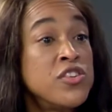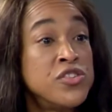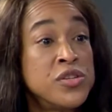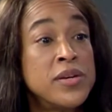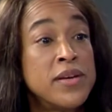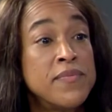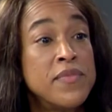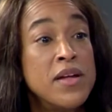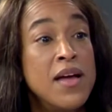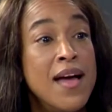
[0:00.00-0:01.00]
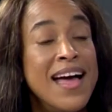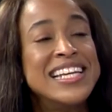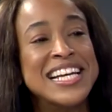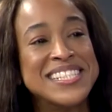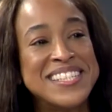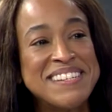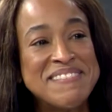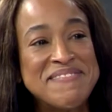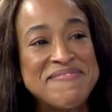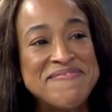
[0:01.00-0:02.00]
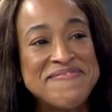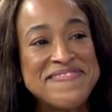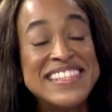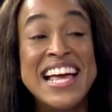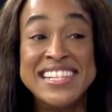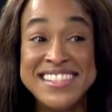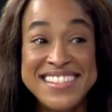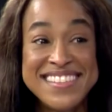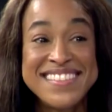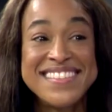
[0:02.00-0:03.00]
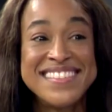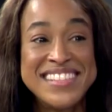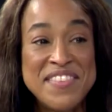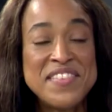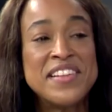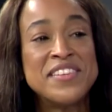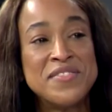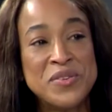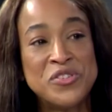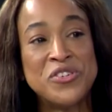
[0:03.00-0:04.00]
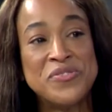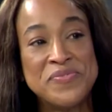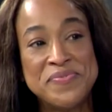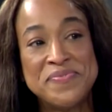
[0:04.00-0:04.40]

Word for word: that Is are. Is that doing the future? It. Yes. Yes. Okay, definitely good. the future.